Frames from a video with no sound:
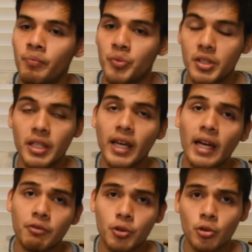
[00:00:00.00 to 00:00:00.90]
staying
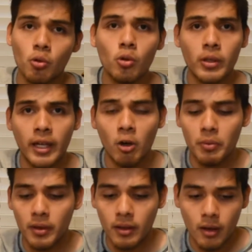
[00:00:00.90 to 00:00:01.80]
after school and
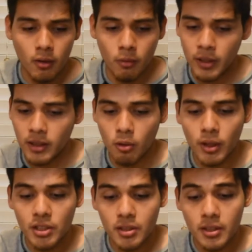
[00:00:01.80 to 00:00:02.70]
helping with the
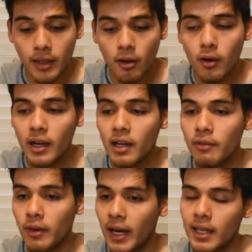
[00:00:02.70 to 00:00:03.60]
questions that y'all
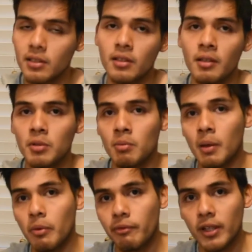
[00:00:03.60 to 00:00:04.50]
have, asking them to my
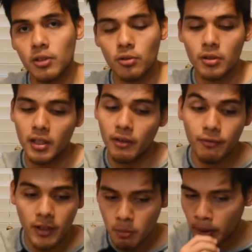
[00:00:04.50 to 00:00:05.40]
professor to get
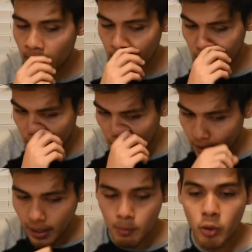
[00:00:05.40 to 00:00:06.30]
feedback.
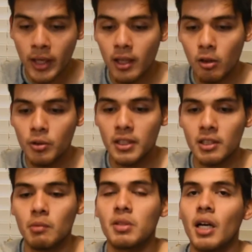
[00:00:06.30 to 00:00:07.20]
I'm okay losing
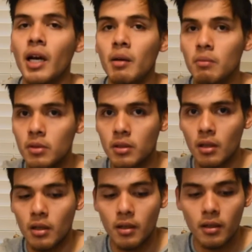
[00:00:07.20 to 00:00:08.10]
some time
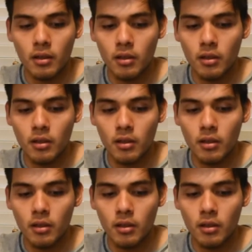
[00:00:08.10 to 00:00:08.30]
to